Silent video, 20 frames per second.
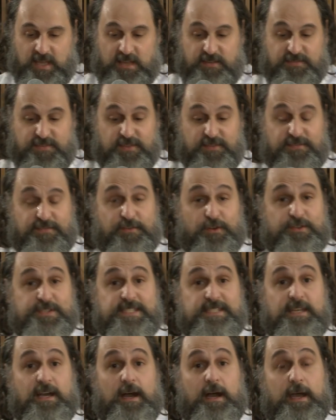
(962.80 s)
And for the
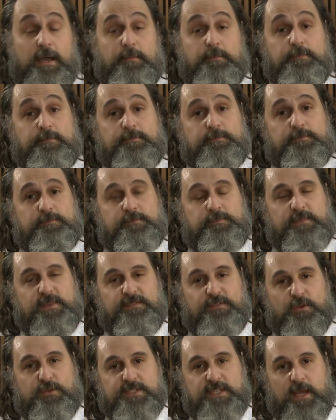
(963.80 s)
first time
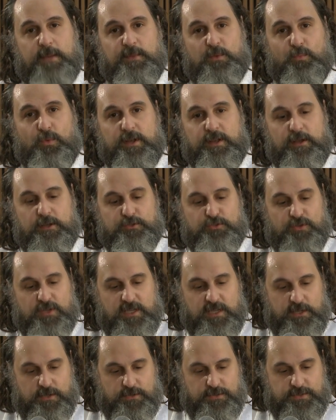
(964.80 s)
in
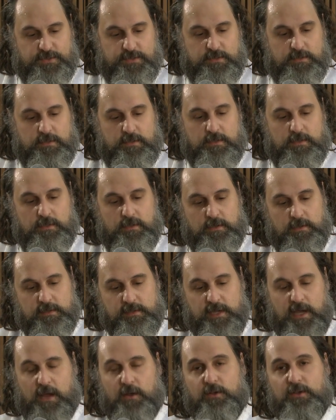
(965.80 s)
100 years,
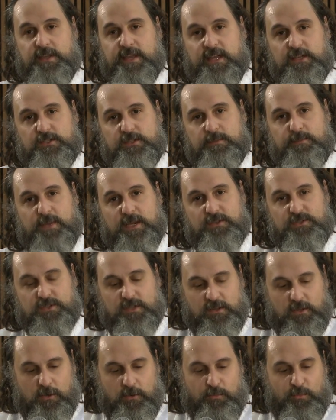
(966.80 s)
Congregation Beth
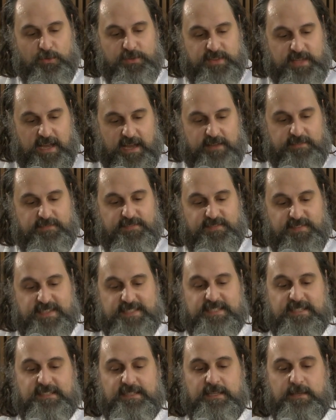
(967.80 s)
Sholom will not
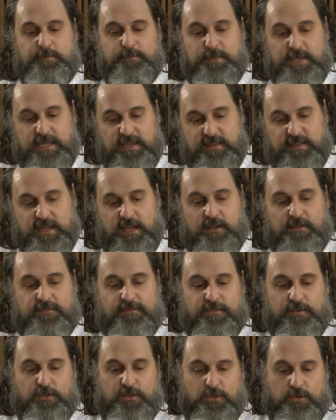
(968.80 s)
physically be there
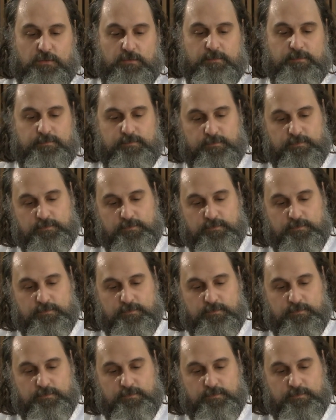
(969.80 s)
for you